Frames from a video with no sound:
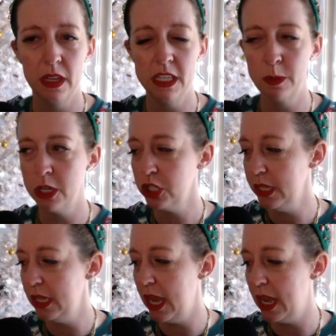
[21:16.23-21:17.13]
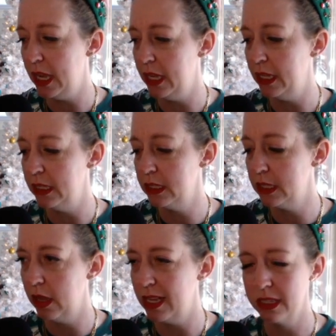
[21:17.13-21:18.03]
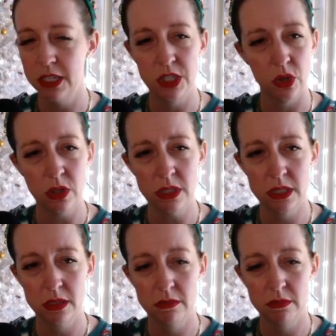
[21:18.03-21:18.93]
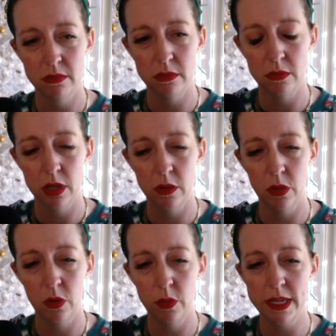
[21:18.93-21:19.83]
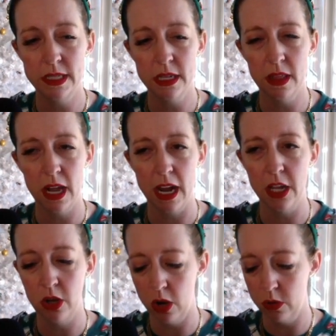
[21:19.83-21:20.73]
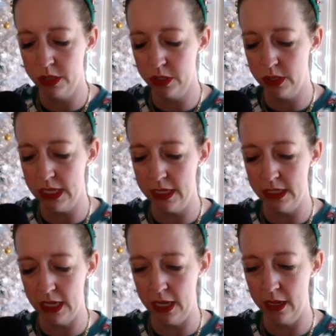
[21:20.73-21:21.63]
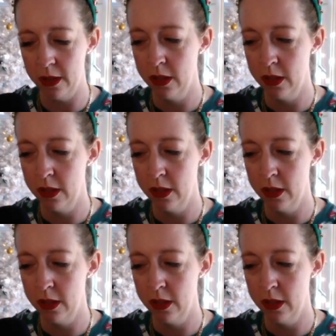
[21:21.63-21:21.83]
especially as an adult, the reason that I go to D&D,